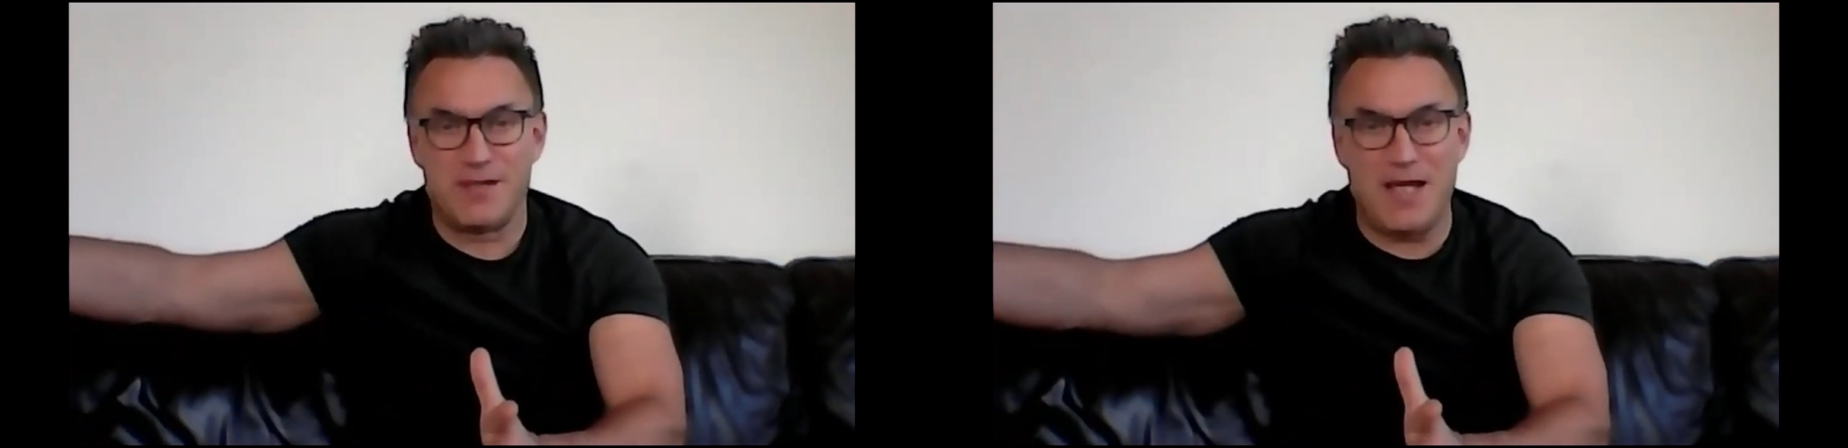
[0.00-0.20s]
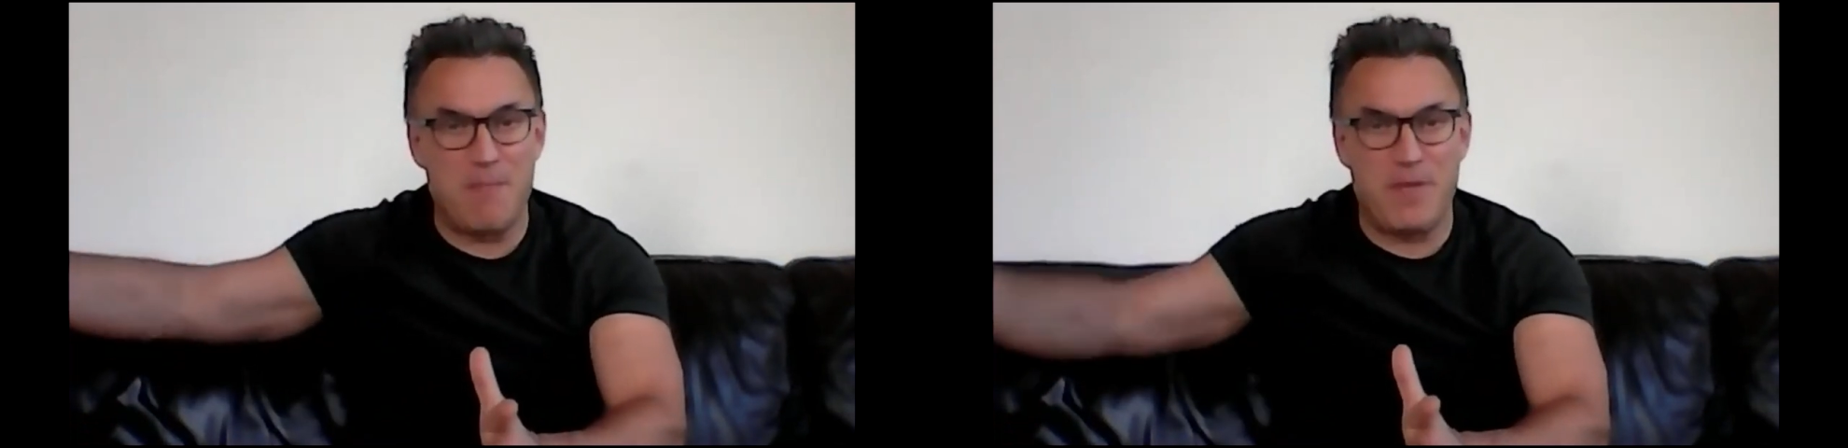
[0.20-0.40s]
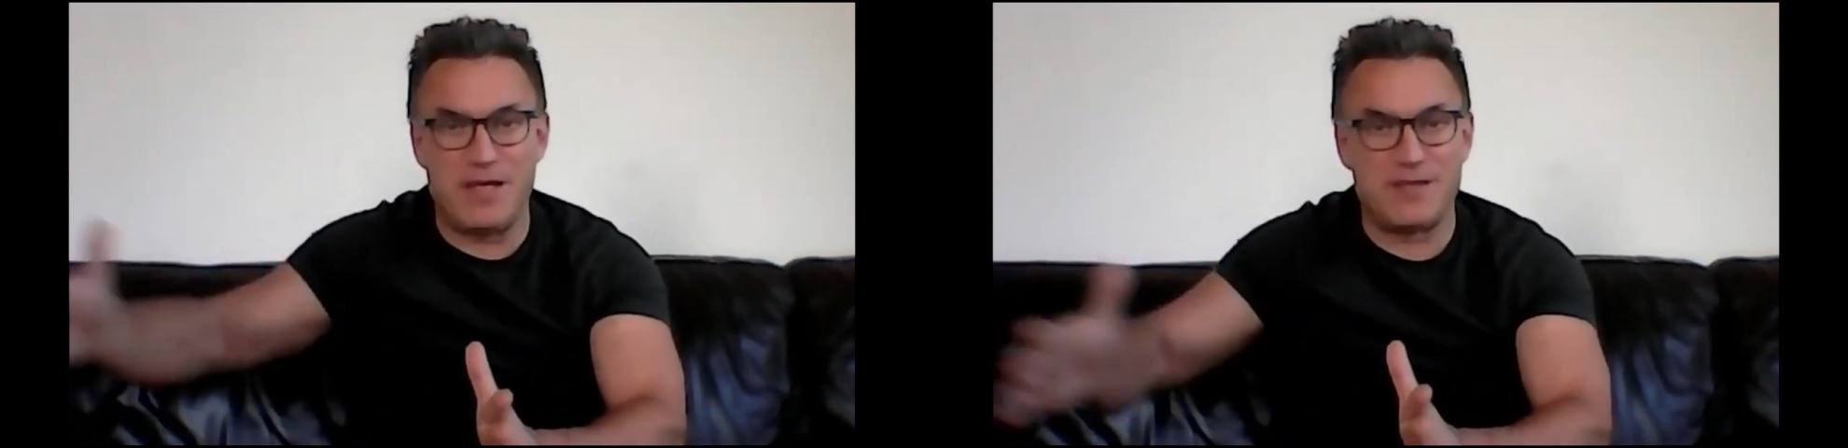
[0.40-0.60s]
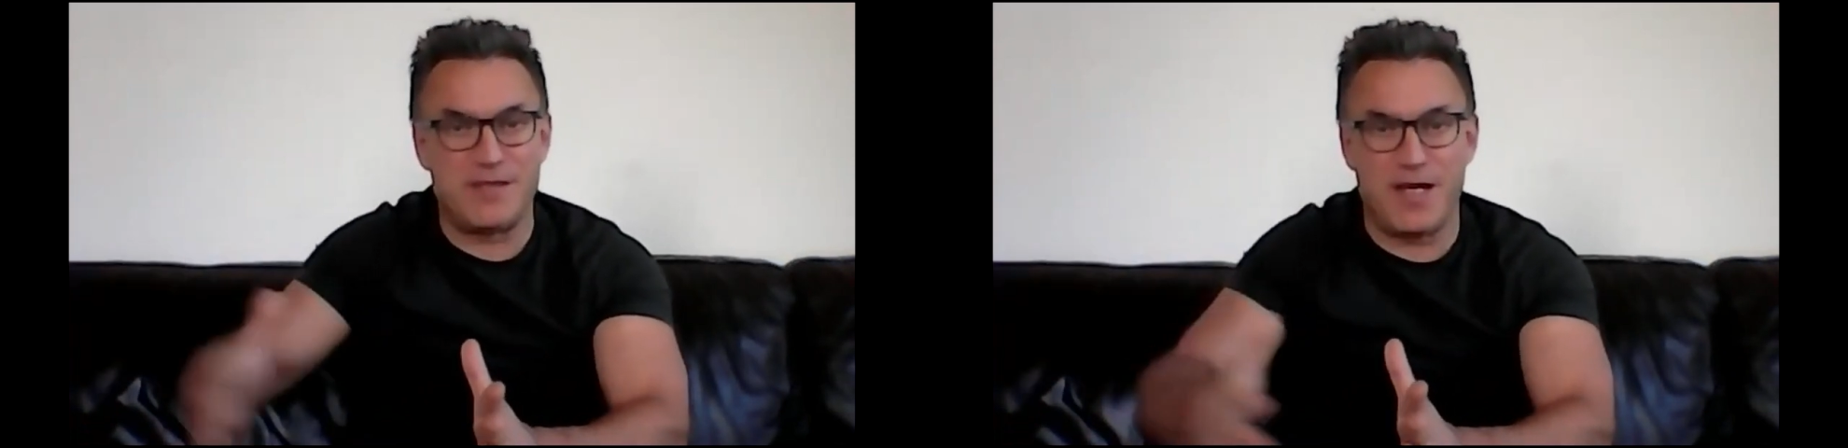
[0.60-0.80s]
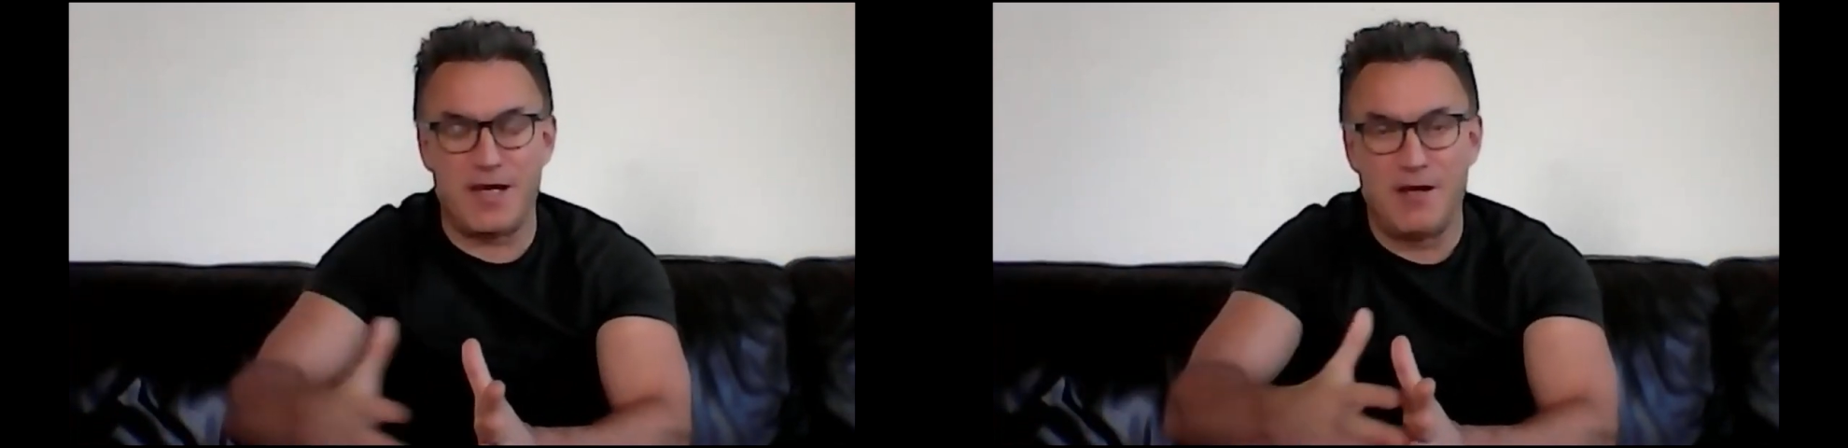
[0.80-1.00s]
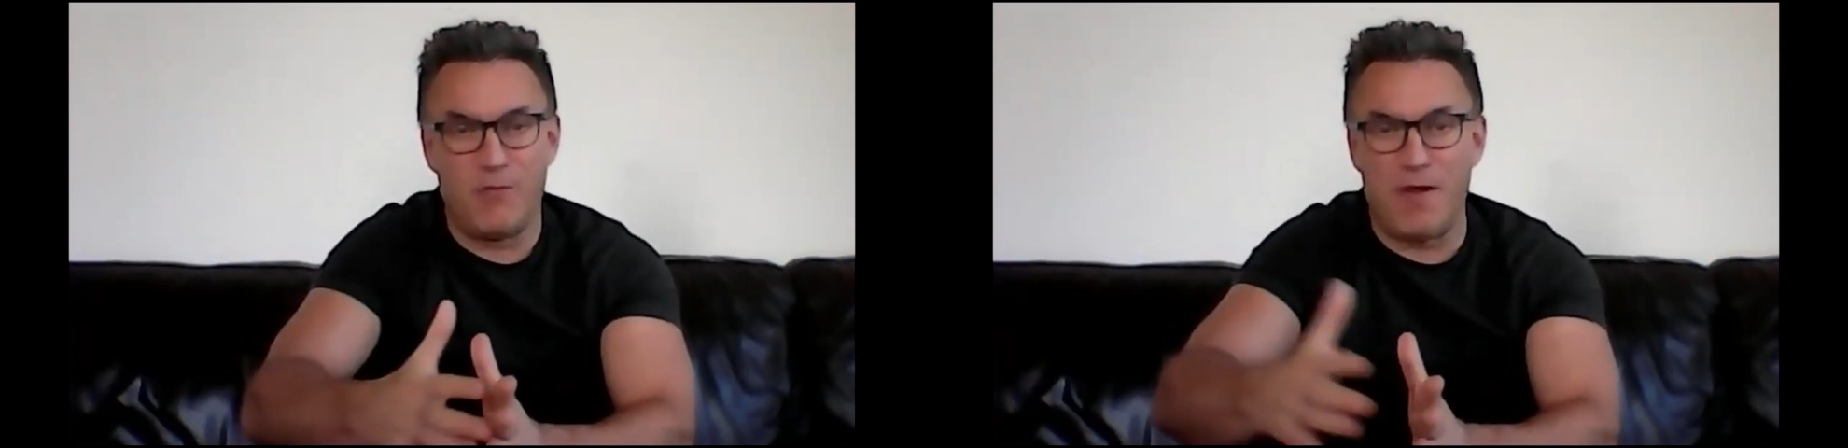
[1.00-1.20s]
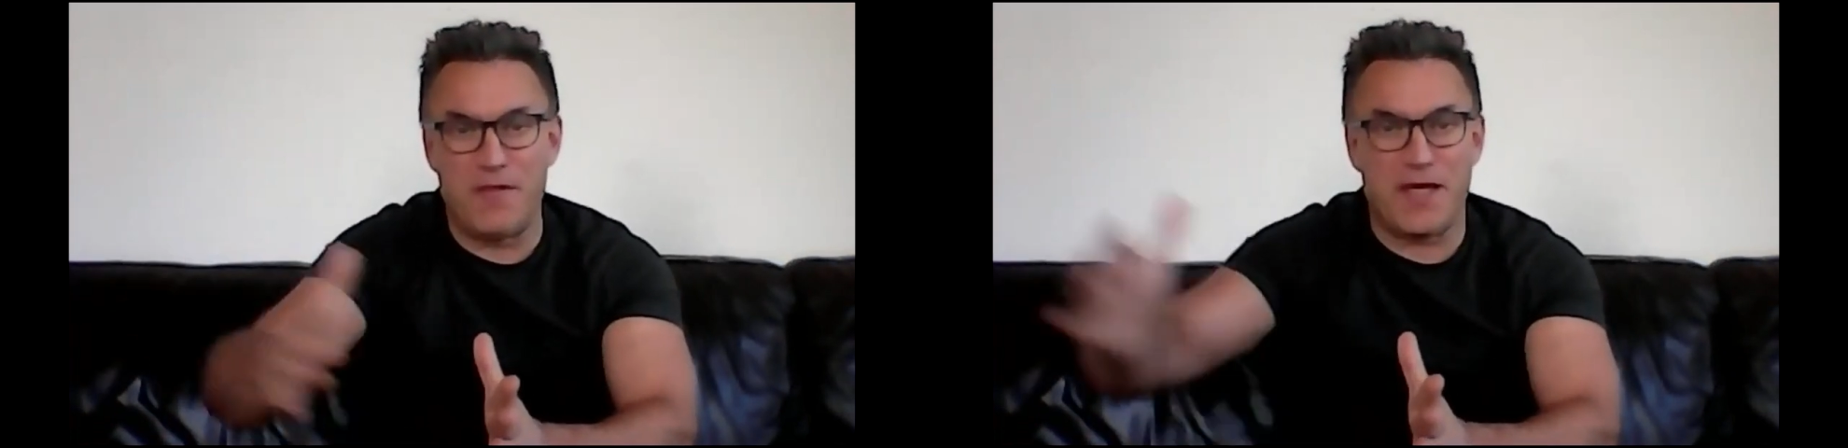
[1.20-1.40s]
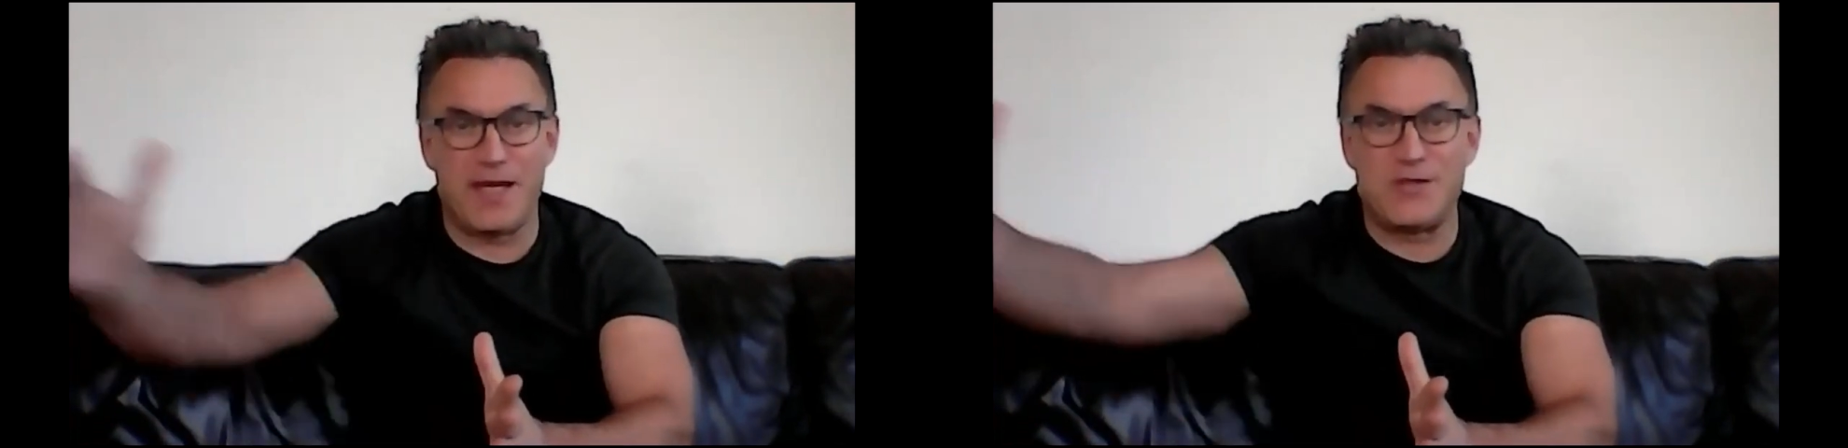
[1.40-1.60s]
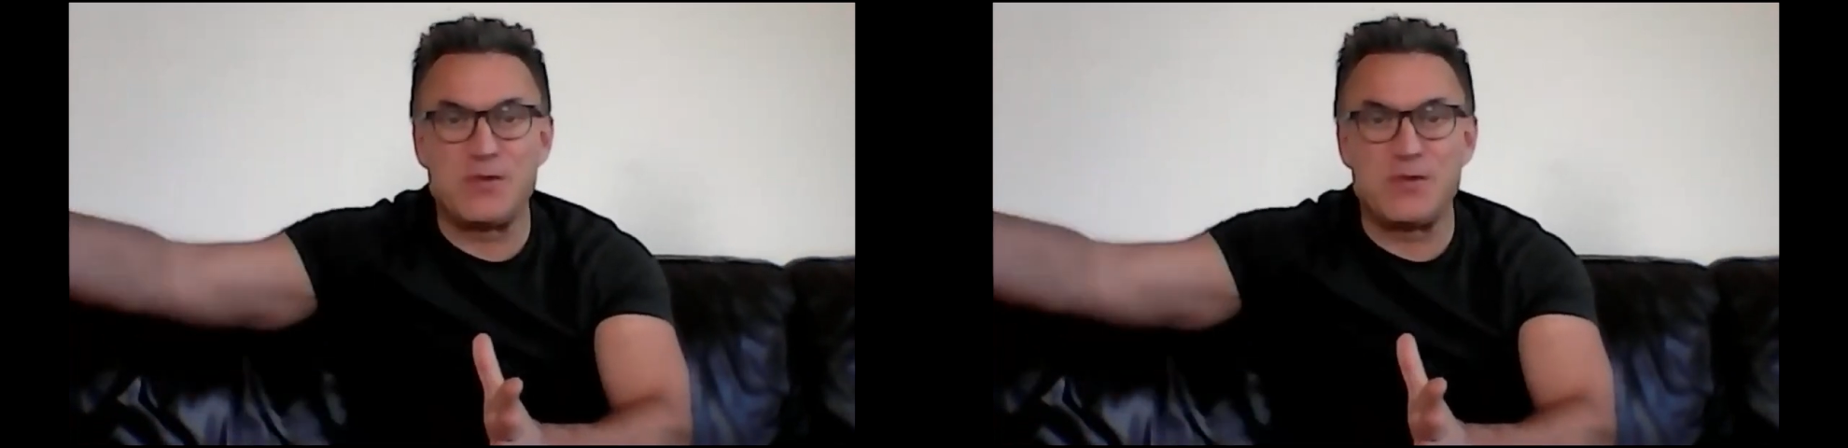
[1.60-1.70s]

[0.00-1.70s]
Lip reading: That means that when they get